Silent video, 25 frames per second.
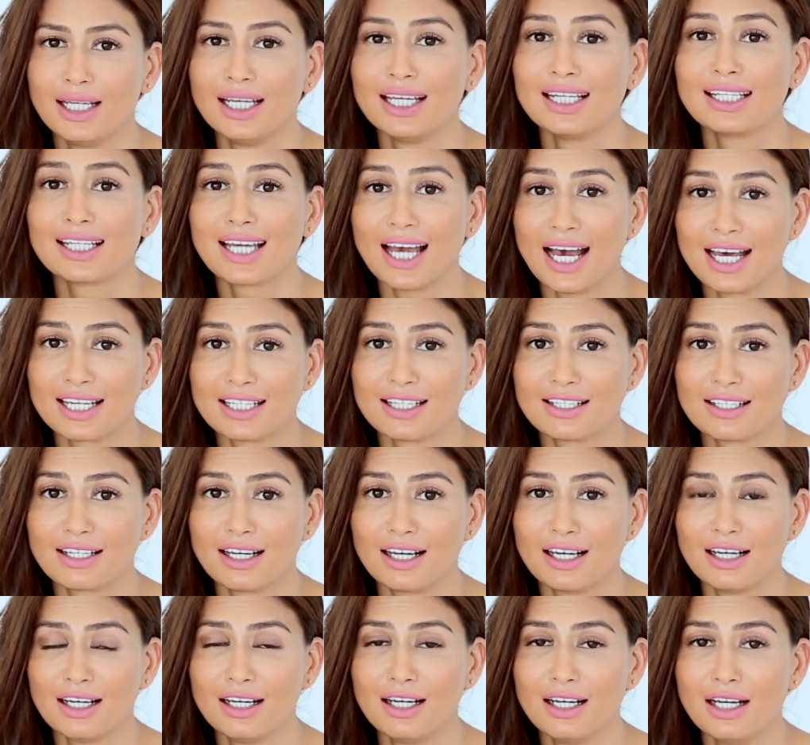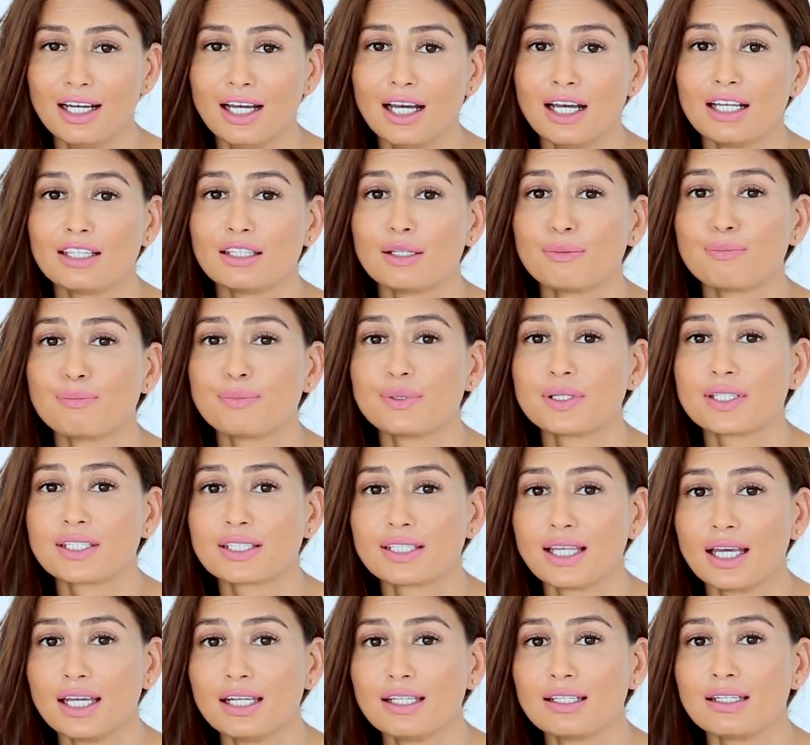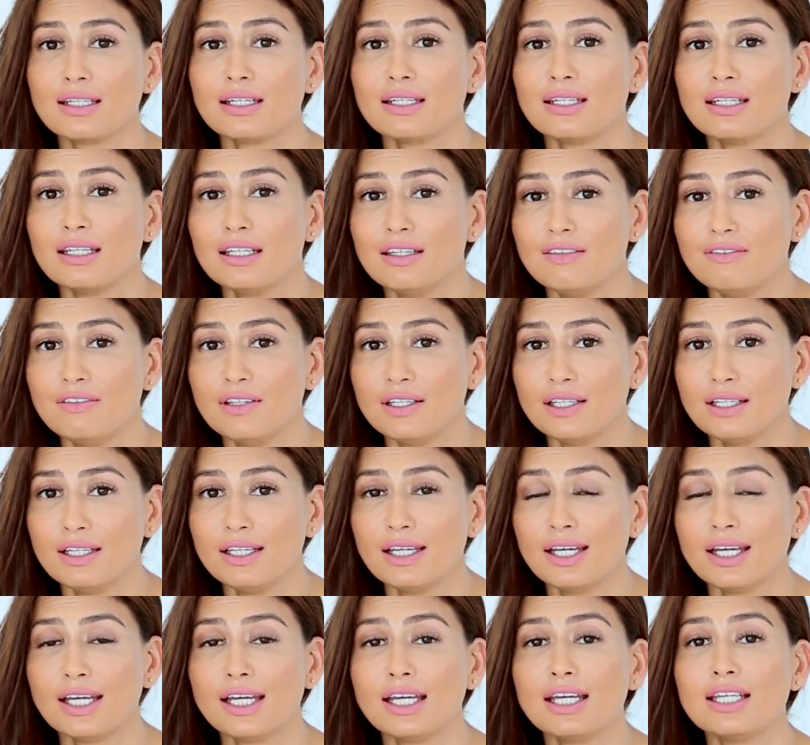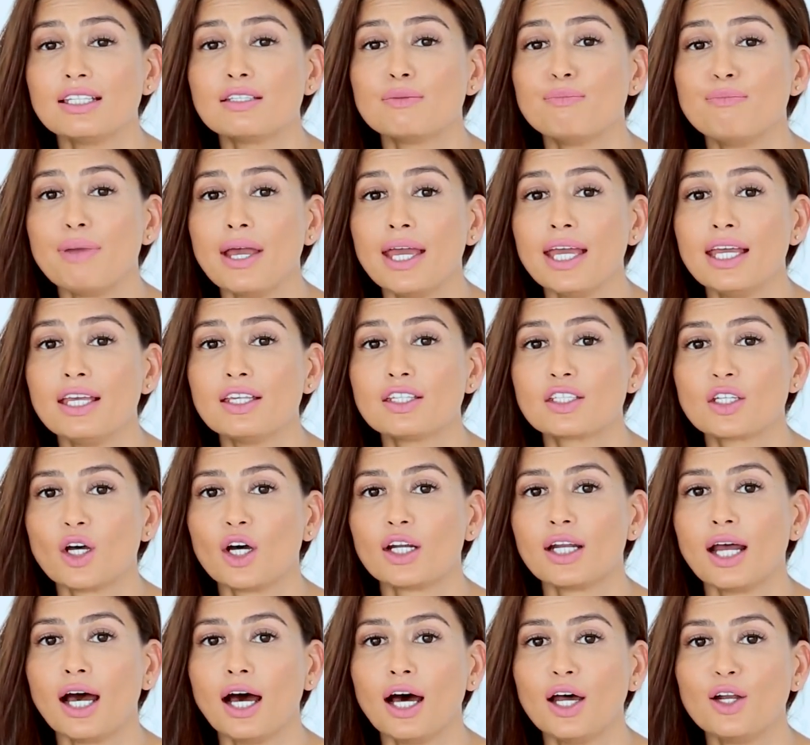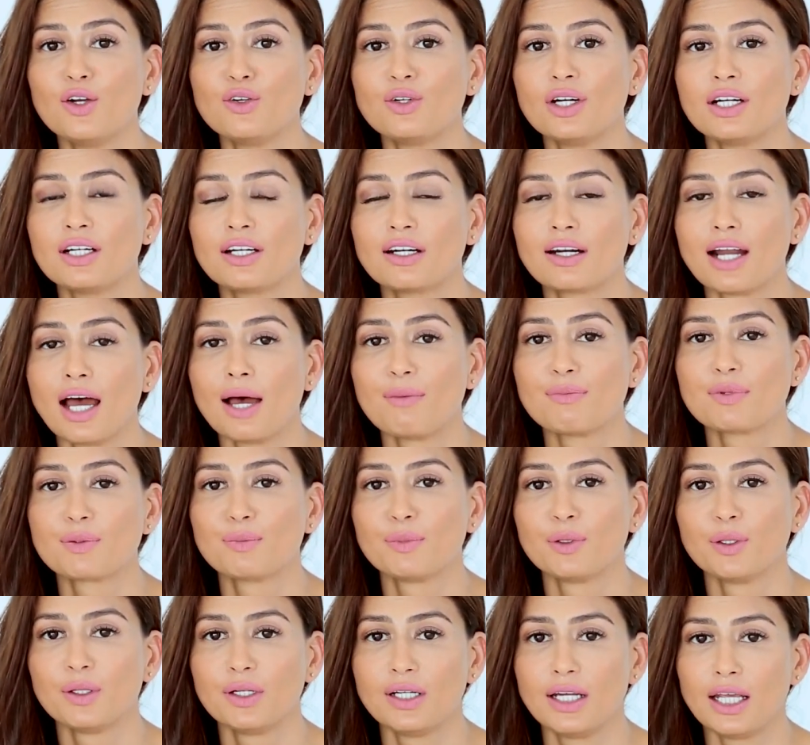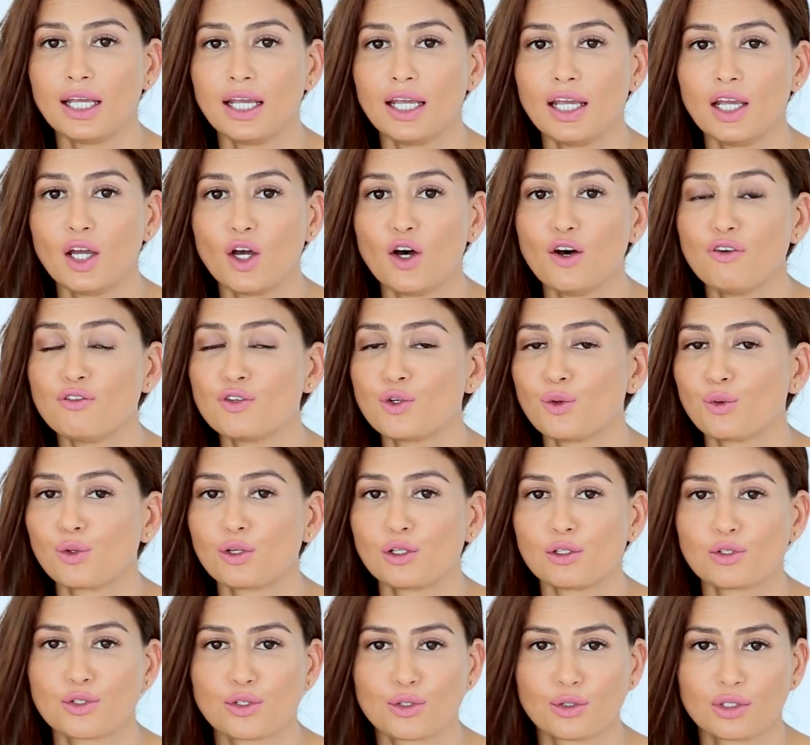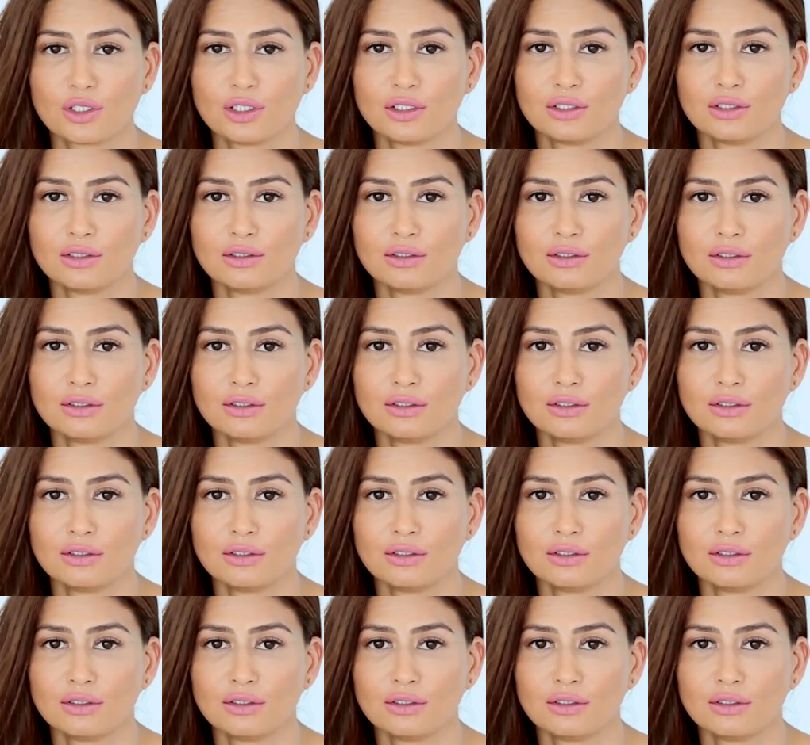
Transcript: In Canada, the percent DV is based on 100 grams per day of total sugar.